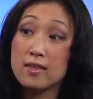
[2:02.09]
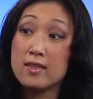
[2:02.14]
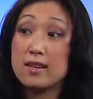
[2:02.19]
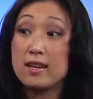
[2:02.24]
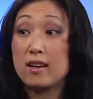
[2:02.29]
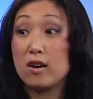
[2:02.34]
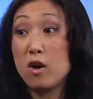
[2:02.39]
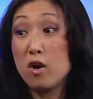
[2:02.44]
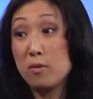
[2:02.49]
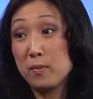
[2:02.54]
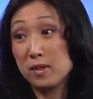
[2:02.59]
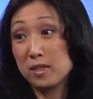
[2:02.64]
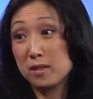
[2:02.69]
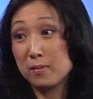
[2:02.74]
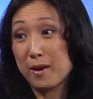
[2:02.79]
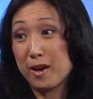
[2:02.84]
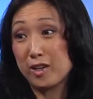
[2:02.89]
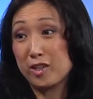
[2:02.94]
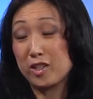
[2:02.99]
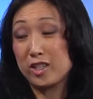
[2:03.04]
the home
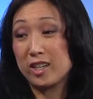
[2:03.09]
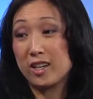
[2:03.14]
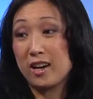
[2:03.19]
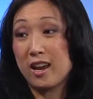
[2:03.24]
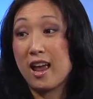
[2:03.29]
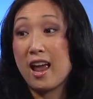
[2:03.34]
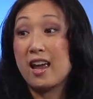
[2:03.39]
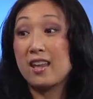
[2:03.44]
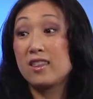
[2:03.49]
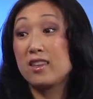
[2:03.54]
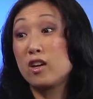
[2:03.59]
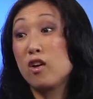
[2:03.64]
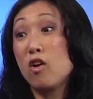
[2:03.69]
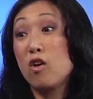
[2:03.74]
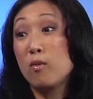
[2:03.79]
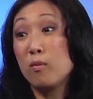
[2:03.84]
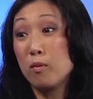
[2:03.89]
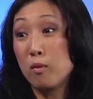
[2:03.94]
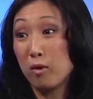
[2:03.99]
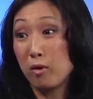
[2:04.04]
inspection, and the
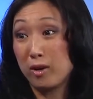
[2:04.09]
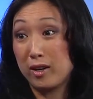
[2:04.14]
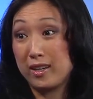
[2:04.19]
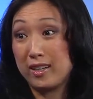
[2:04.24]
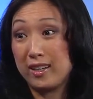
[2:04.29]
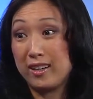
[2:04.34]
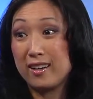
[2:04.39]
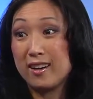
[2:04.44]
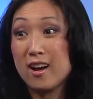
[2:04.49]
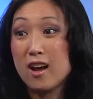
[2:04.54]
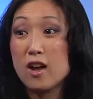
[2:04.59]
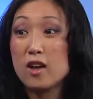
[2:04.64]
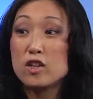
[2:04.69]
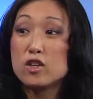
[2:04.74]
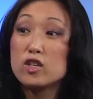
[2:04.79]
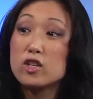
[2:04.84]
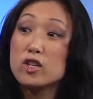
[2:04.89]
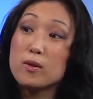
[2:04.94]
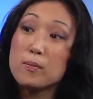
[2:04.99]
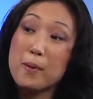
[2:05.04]
home warranty.
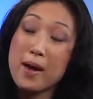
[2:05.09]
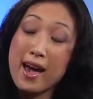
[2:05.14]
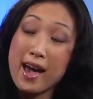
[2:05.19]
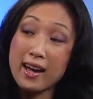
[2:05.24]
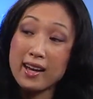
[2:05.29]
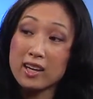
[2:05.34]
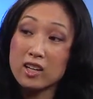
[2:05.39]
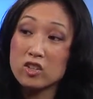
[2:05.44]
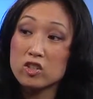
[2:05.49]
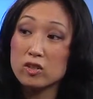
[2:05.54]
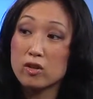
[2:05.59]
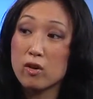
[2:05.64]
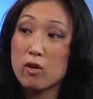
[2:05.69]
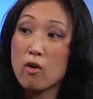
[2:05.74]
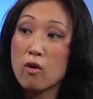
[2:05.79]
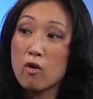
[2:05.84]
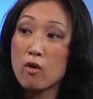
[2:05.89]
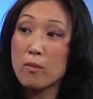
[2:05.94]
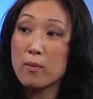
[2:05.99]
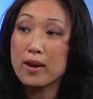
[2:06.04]
So you package the
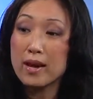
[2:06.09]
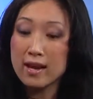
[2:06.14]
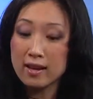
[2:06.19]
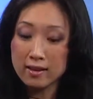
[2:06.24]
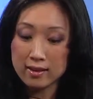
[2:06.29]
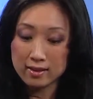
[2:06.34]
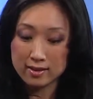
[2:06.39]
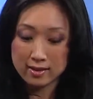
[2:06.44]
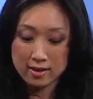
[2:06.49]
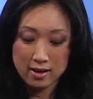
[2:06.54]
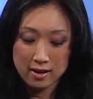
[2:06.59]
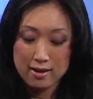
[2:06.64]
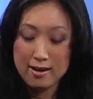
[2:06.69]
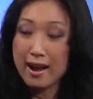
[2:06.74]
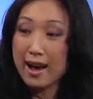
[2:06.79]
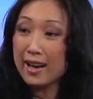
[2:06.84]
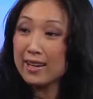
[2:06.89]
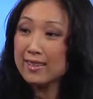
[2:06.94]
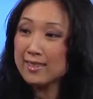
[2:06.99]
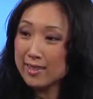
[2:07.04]
home in this
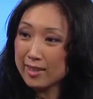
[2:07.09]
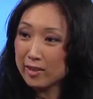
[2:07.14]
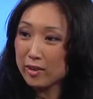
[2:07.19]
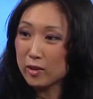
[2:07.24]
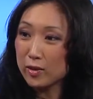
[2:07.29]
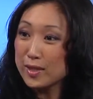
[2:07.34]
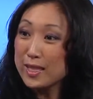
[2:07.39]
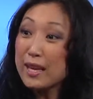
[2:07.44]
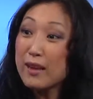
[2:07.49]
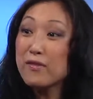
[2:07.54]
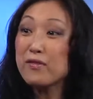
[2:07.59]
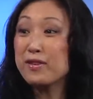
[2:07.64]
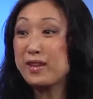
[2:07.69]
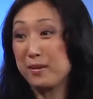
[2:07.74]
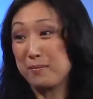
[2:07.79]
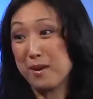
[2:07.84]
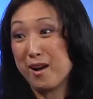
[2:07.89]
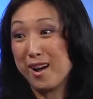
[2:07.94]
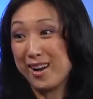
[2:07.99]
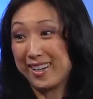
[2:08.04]
nice little
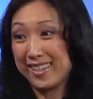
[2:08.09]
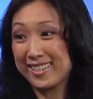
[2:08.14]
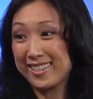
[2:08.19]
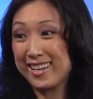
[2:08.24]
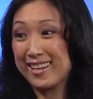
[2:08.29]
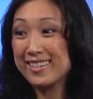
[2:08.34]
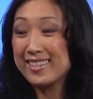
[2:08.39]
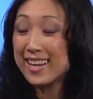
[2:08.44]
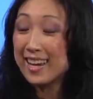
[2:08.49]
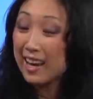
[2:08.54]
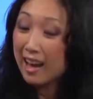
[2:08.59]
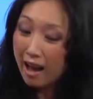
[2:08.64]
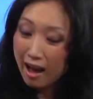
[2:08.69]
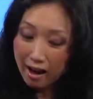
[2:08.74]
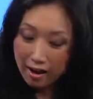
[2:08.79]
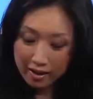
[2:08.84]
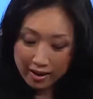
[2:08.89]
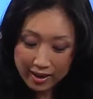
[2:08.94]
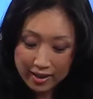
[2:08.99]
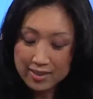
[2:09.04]
Tiffany box and say,
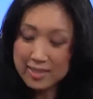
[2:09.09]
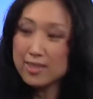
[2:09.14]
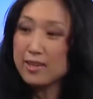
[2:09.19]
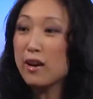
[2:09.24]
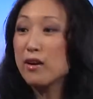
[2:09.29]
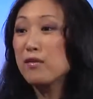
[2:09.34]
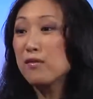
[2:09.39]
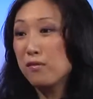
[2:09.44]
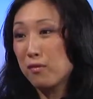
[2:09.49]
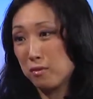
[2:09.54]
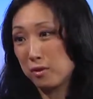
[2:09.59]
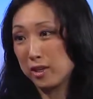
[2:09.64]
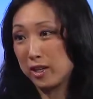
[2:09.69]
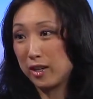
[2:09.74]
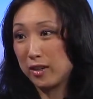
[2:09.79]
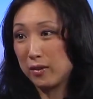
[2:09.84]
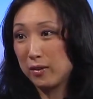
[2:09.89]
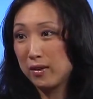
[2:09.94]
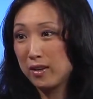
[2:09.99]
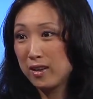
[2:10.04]
it's done for
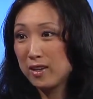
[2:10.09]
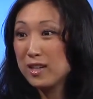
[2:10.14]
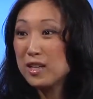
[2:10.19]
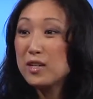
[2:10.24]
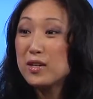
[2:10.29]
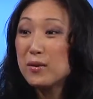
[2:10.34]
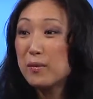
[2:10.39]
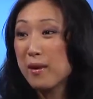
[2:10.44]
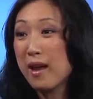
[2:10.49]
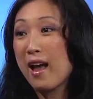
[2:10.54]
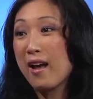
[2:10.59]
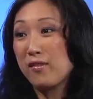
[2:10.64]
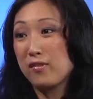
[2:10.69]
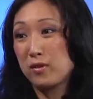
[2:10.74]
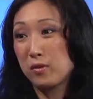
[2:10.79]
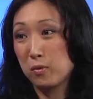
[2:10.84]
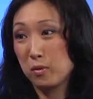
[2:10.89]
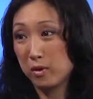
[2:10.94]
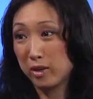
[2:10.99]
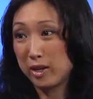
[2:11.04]
you. You don't have
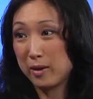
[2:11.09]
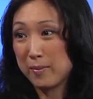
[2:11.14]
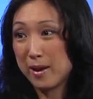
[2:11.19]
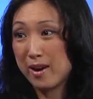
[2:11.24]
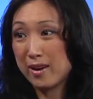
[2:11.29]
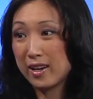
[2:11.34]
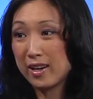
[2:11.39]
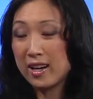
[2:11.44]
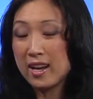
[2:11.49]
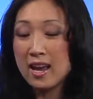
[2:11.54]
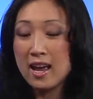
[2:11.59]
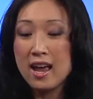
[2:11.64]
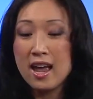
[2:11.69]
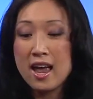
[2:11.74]
to worry about it.